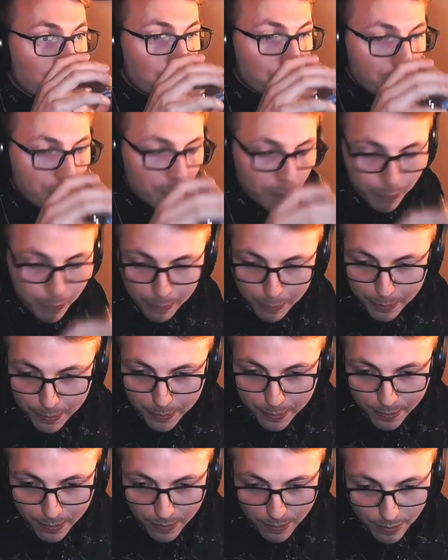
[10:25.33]
Yeah, and here we
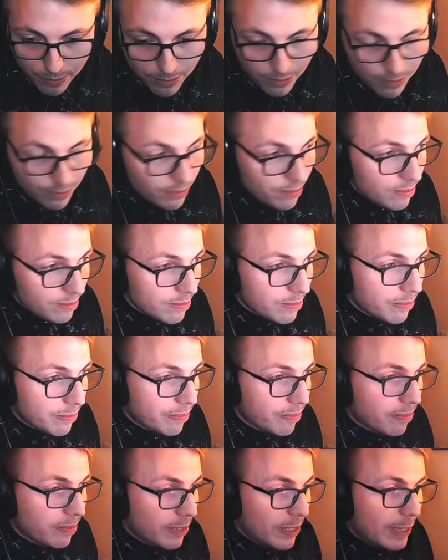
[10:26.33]
get the first
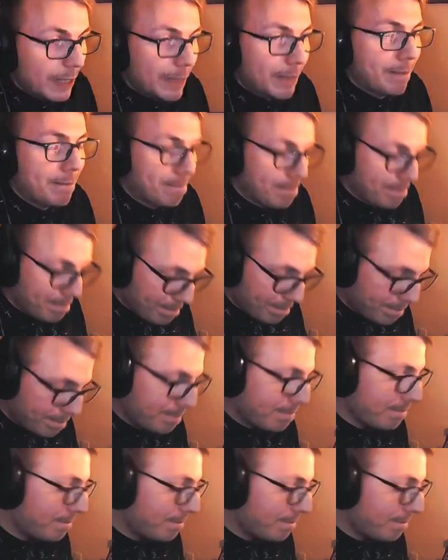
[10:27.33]
power-up, which is